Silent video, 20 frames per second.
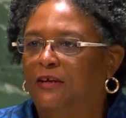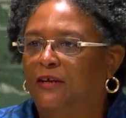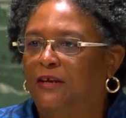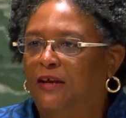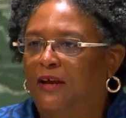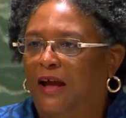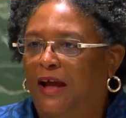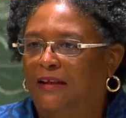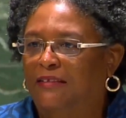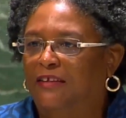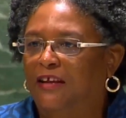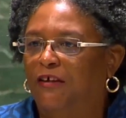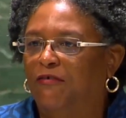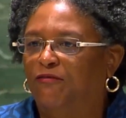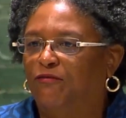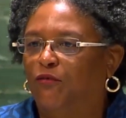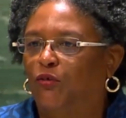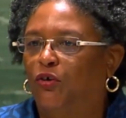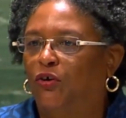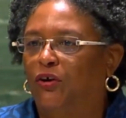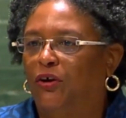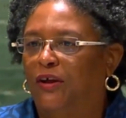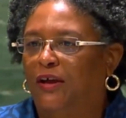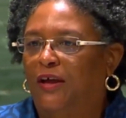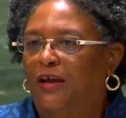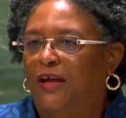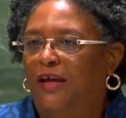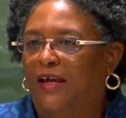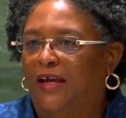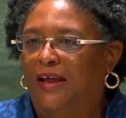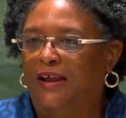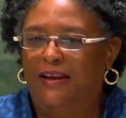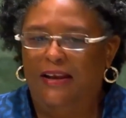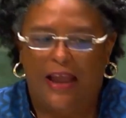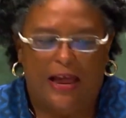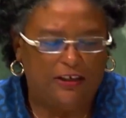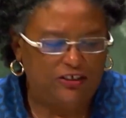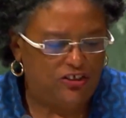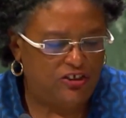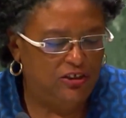and therefore a
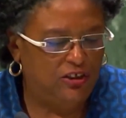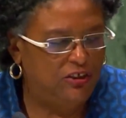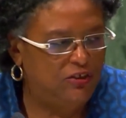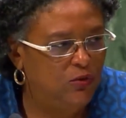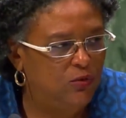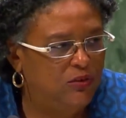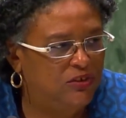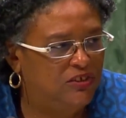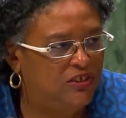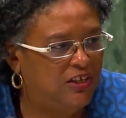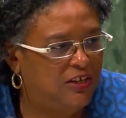national unity